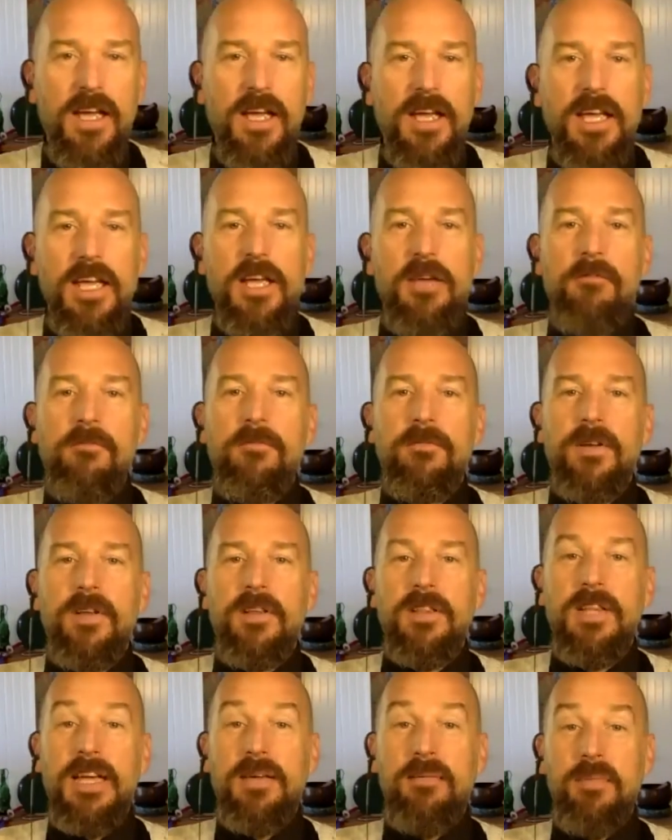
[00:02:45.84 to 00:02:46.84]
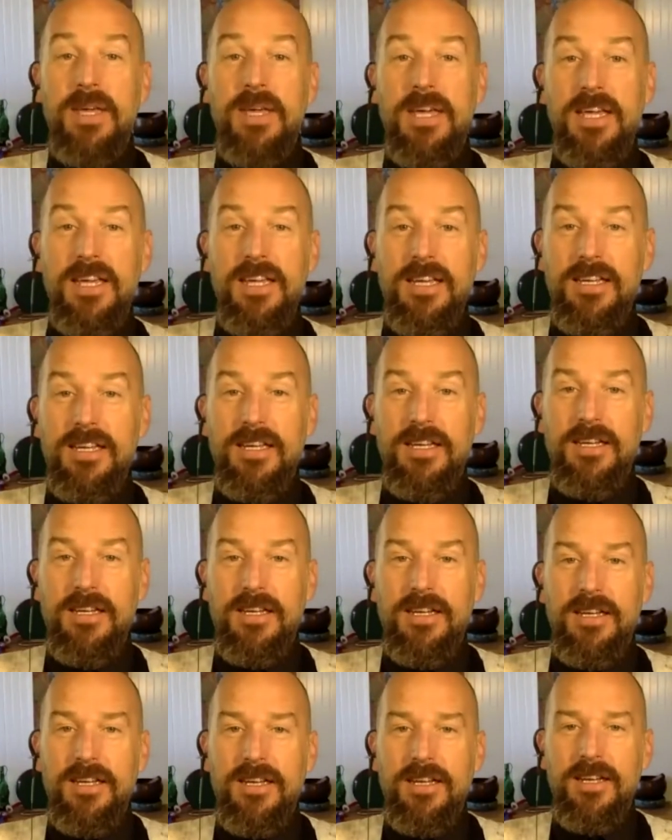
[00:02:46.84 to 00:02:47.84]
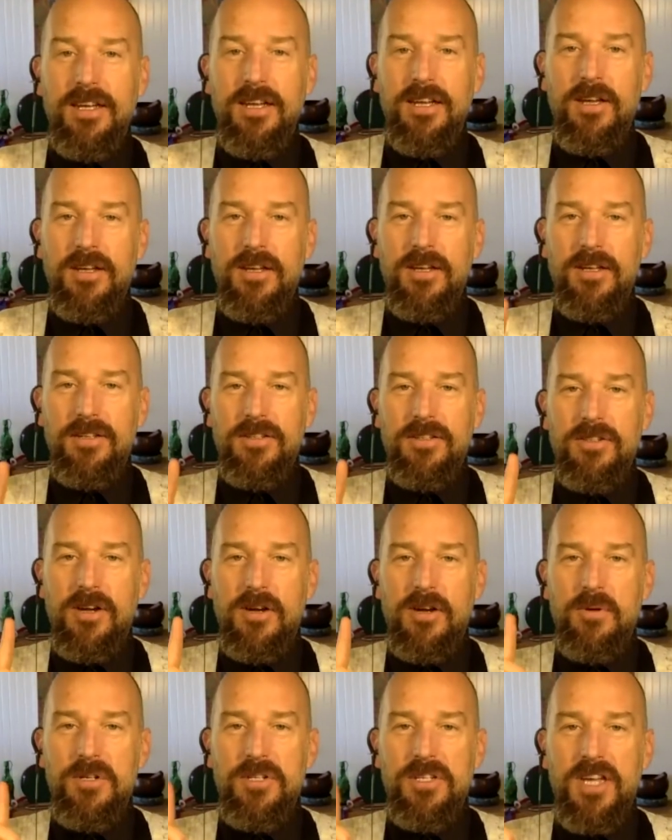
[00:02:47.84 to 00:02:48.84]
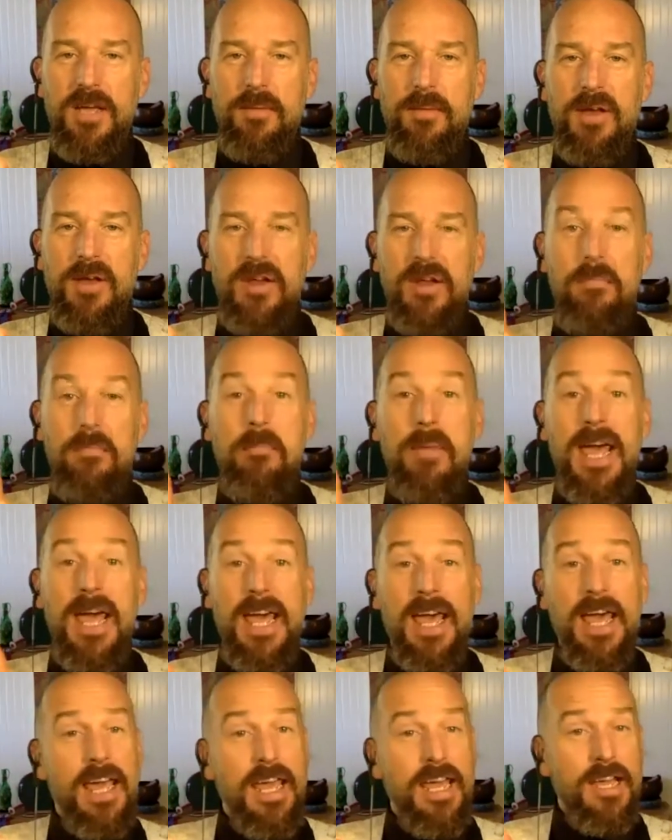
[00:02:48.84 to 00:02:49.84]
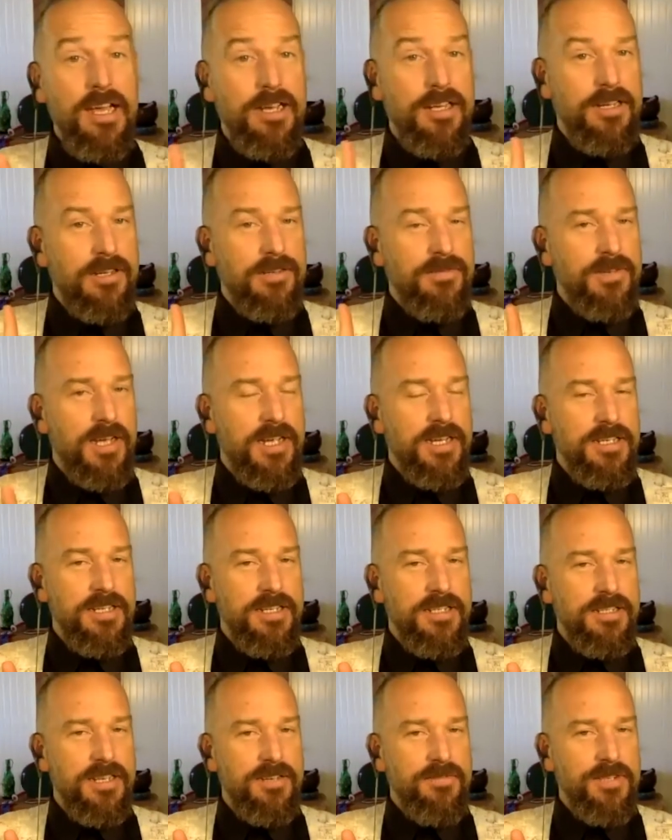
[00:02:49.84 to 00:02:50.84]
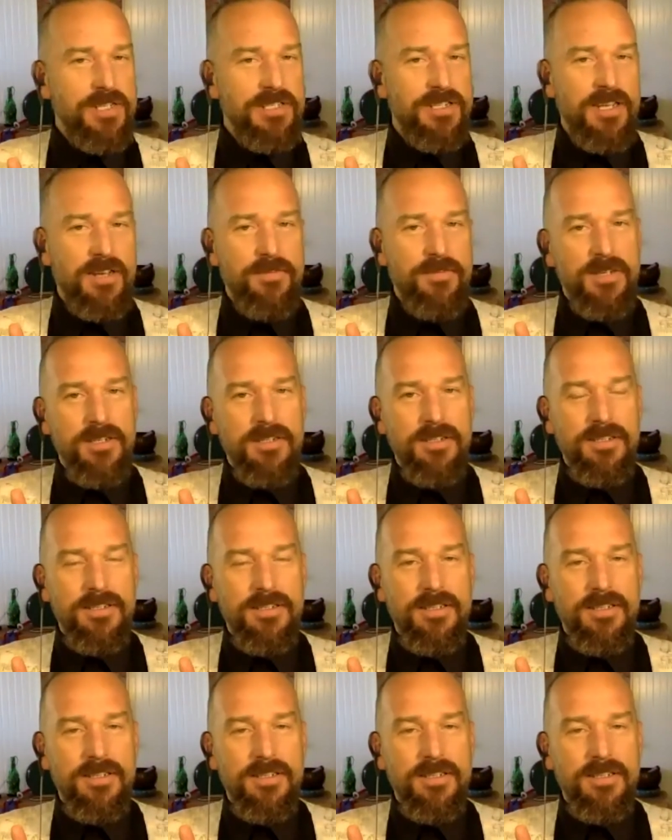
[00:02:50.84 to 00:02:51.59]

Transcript: If, like me, Star Wars came out in May of 1977,